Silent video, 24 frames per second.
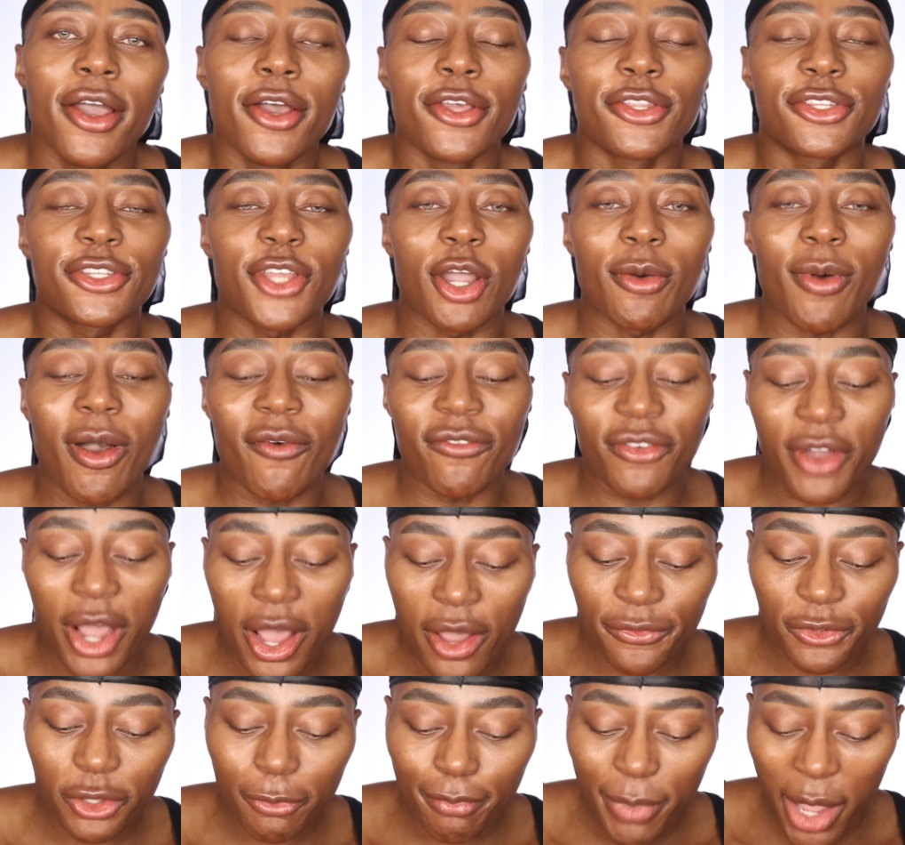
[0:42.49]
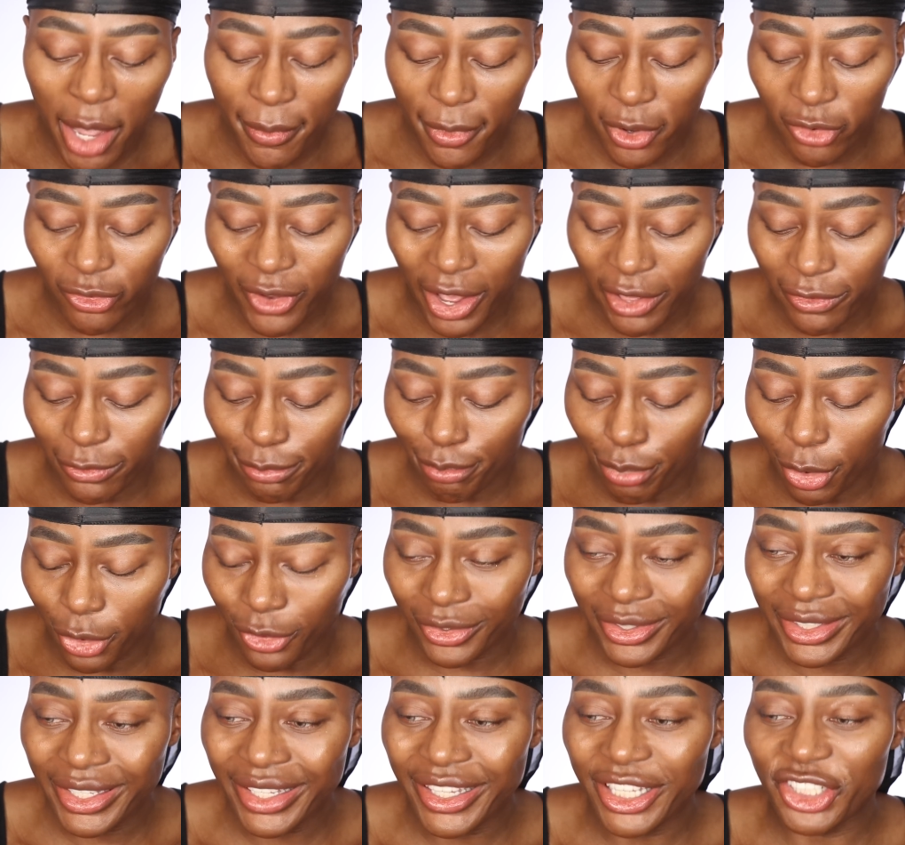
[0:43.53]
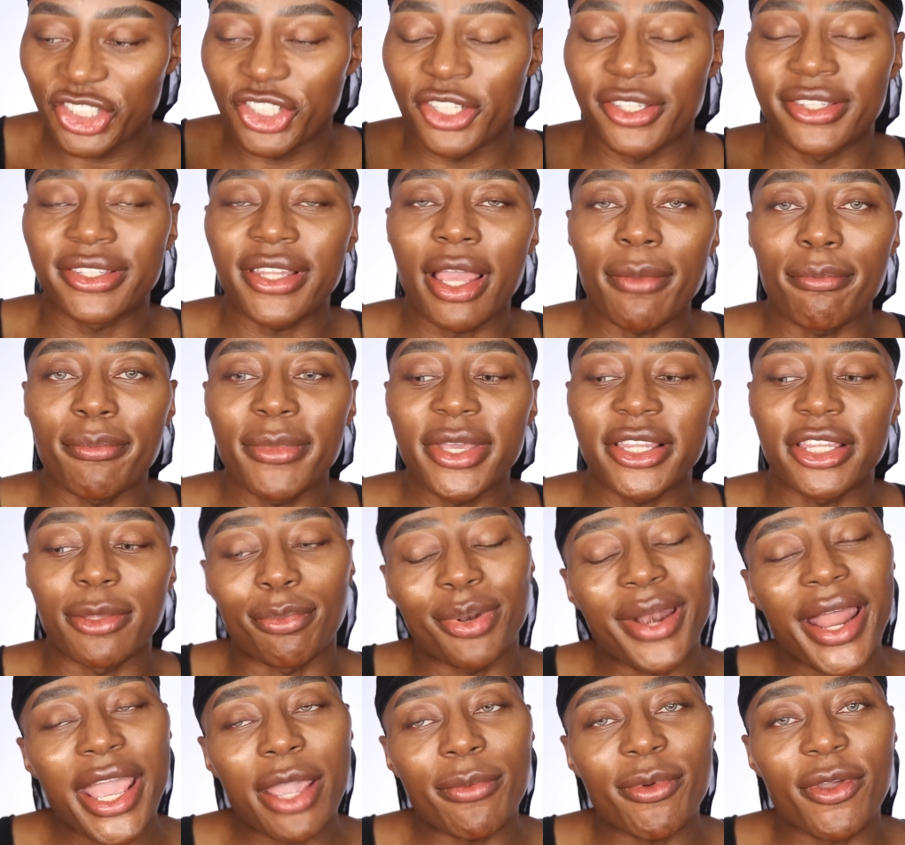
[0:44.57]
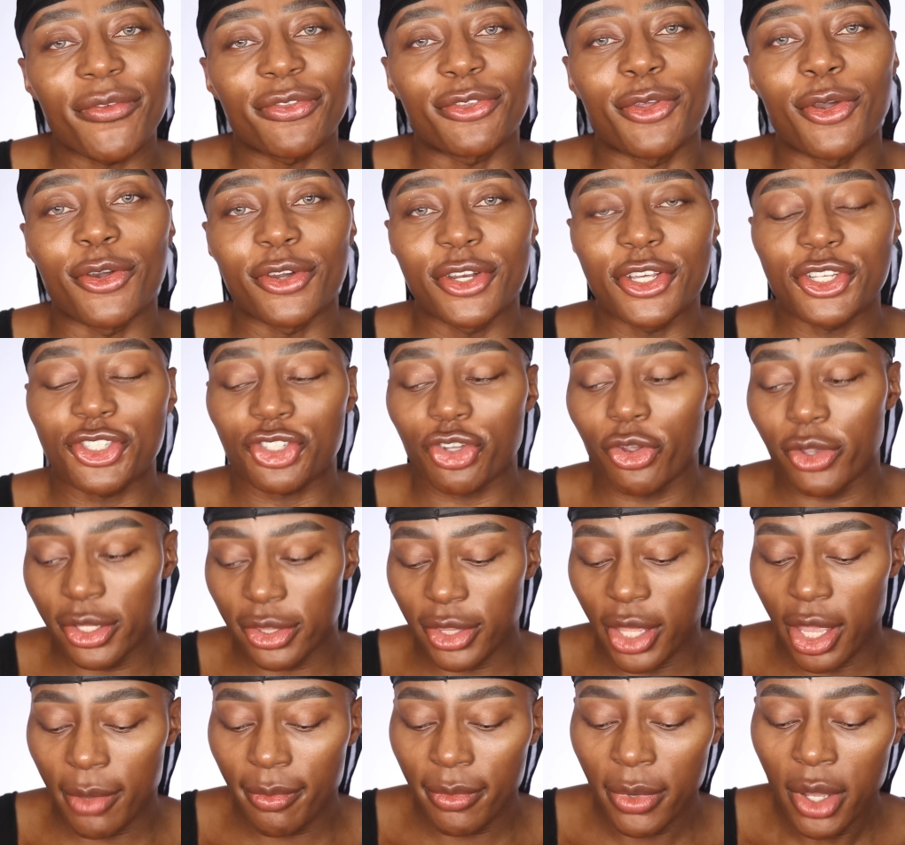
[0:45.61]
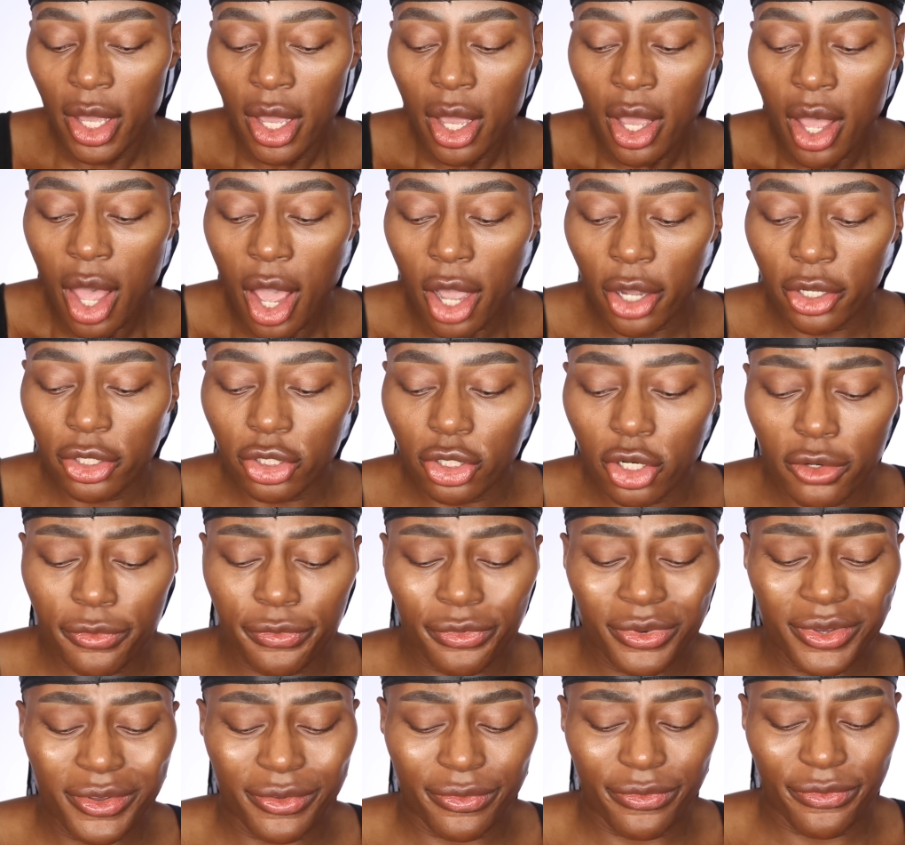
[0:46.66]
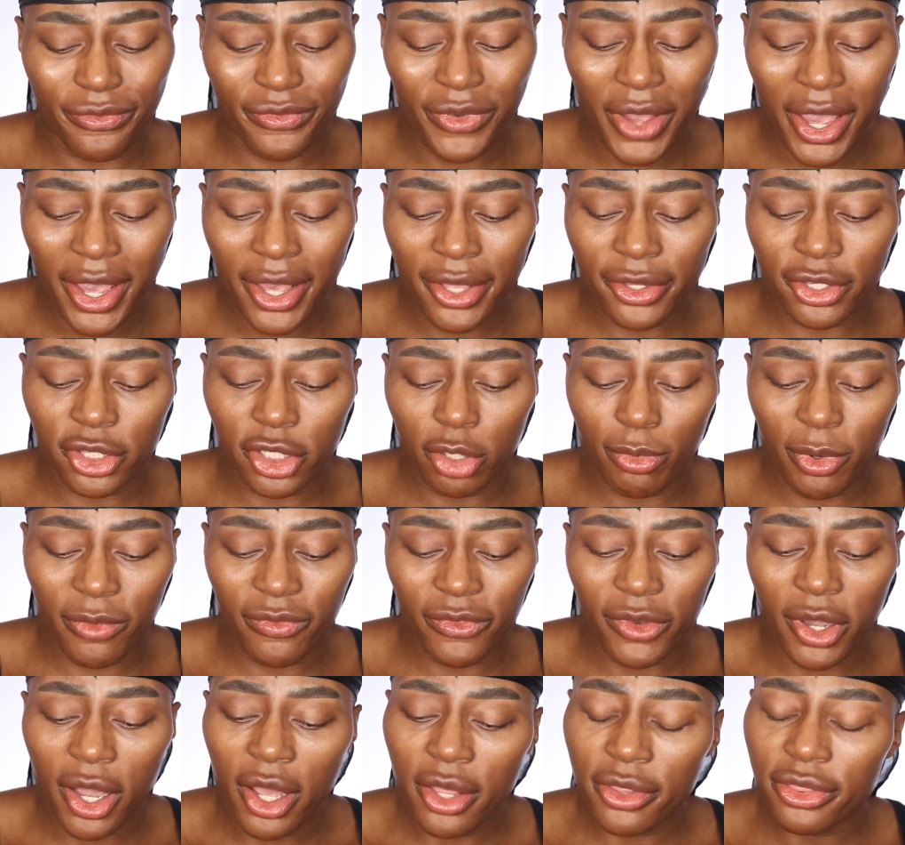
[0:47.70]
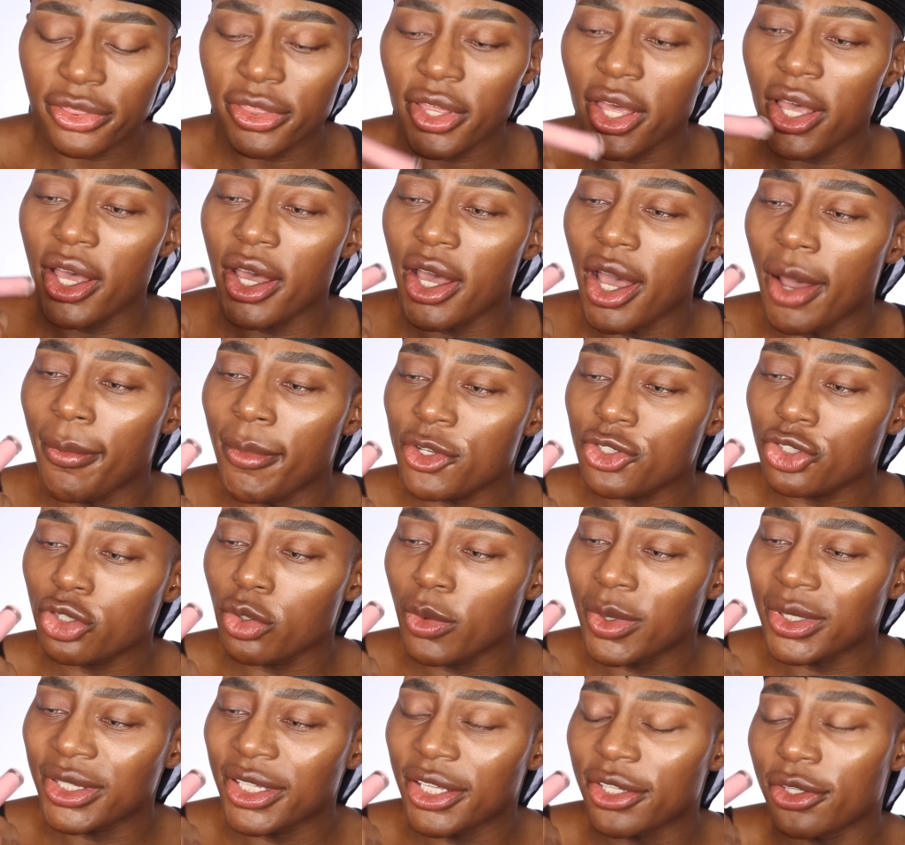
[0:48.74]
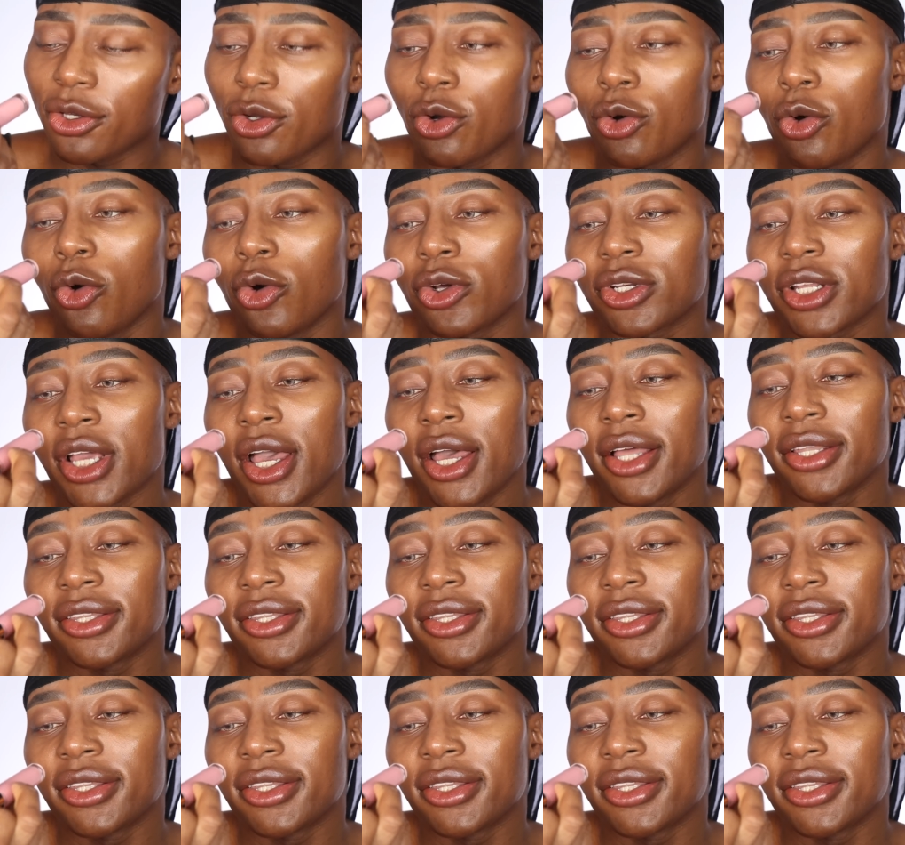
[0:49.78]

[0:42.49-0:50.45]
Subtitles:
So I've got a few Pat Mcgrath products here that she sent me to play with, so I'm going to show you them. I'm going to go through it first. So we've got the, I'm not sure what these are called.